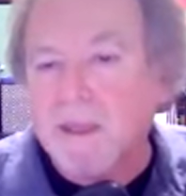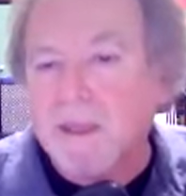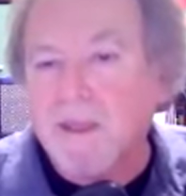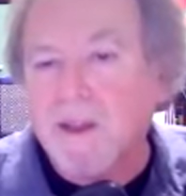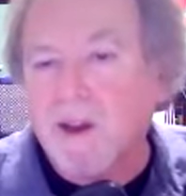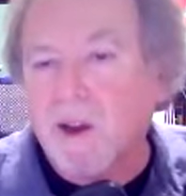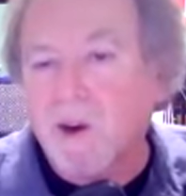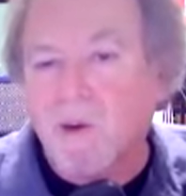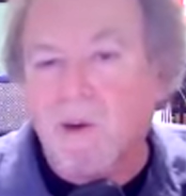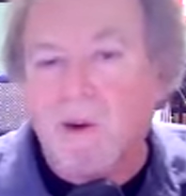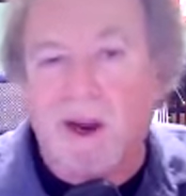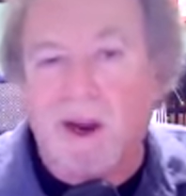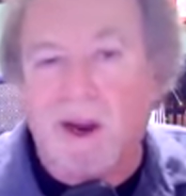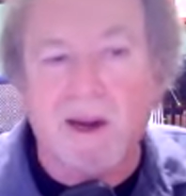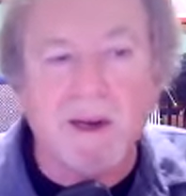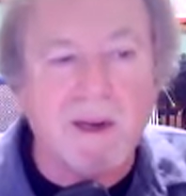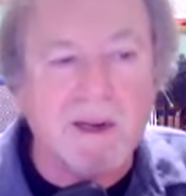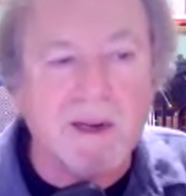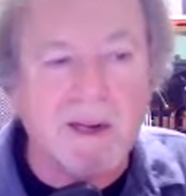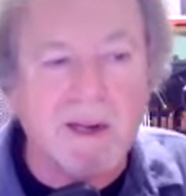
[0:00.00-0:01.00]
all right,
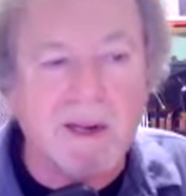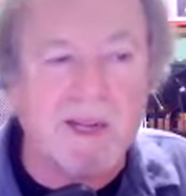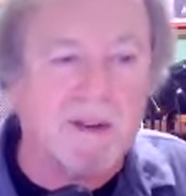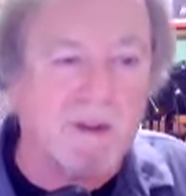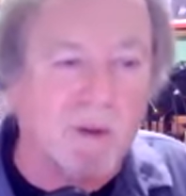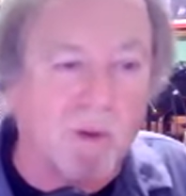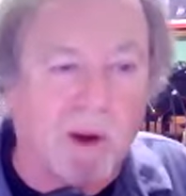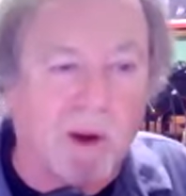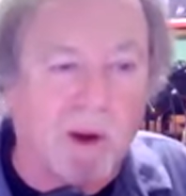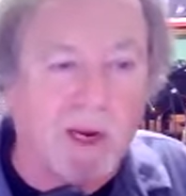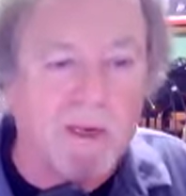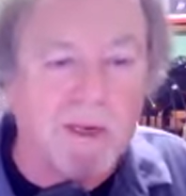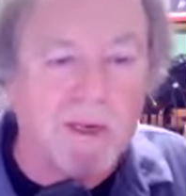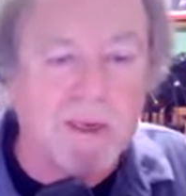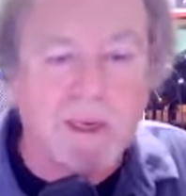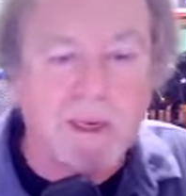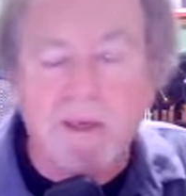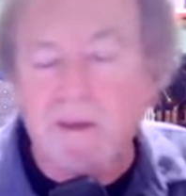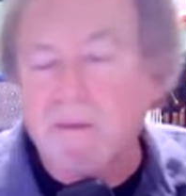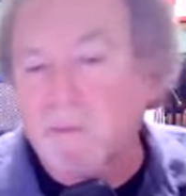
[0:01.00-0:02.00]
not great.
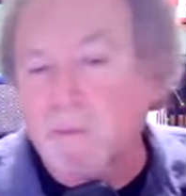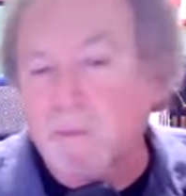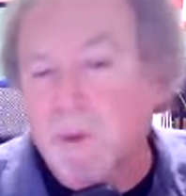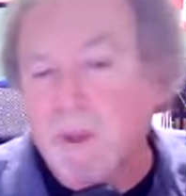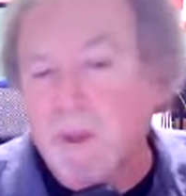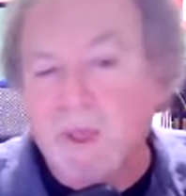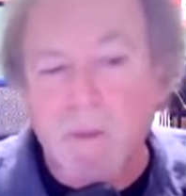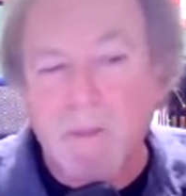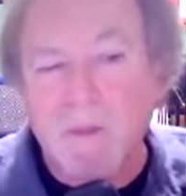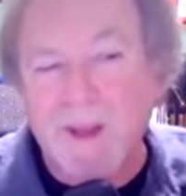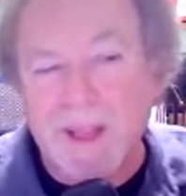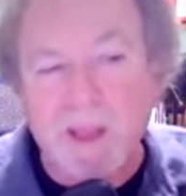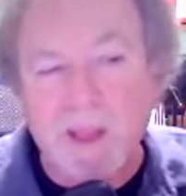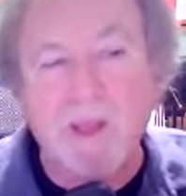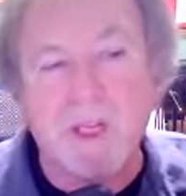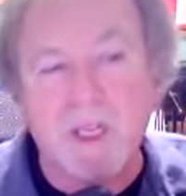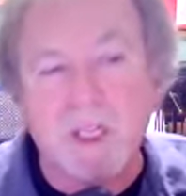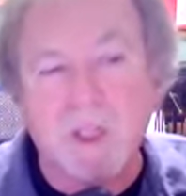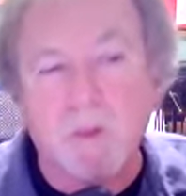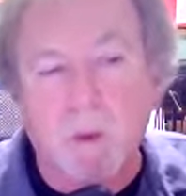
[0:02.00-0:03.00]
But the
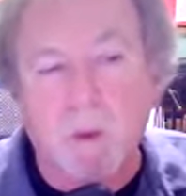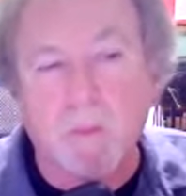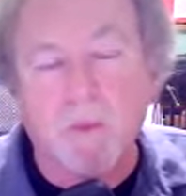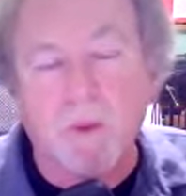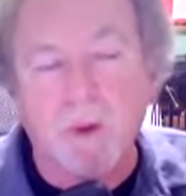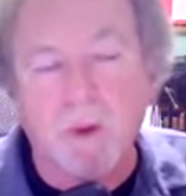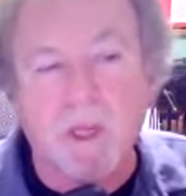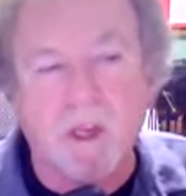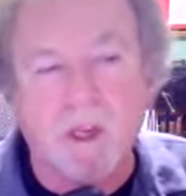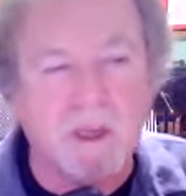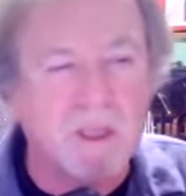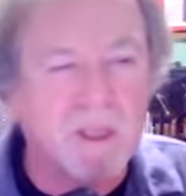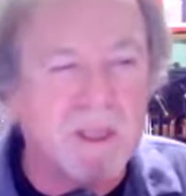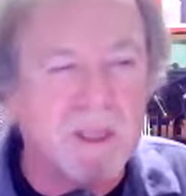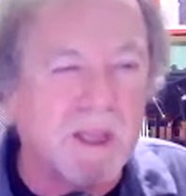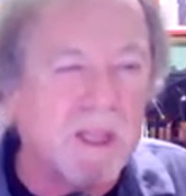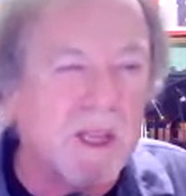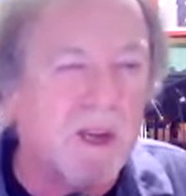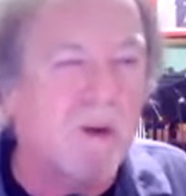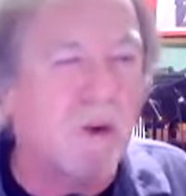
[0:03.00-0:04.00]
melodies were pretty good. The
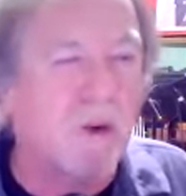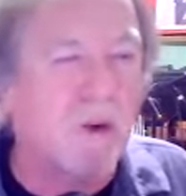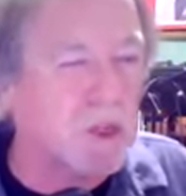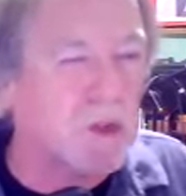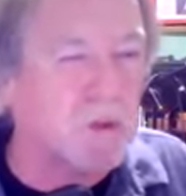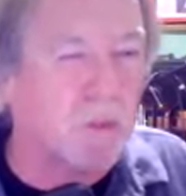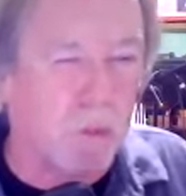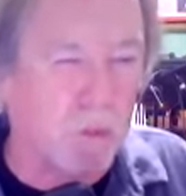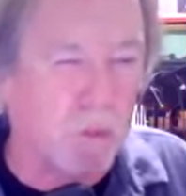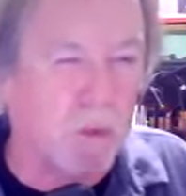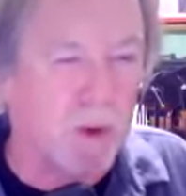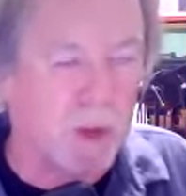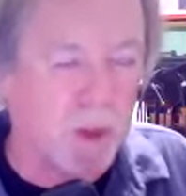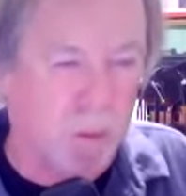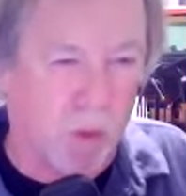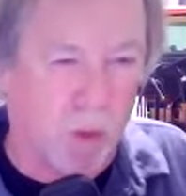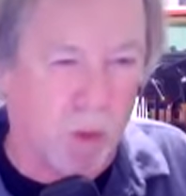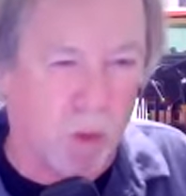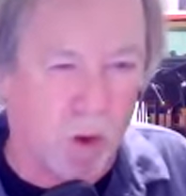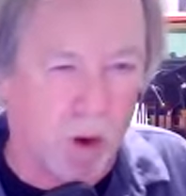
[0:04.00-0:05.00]
lyrics were pretty
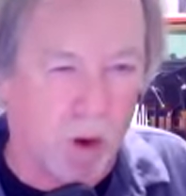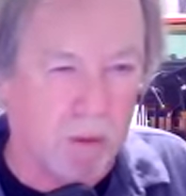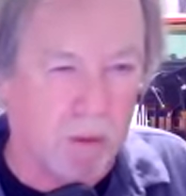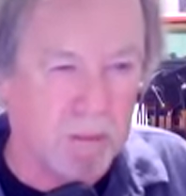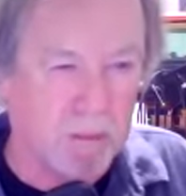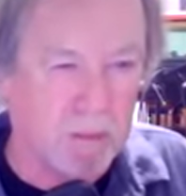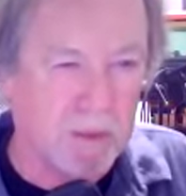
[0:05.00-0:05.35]
poor.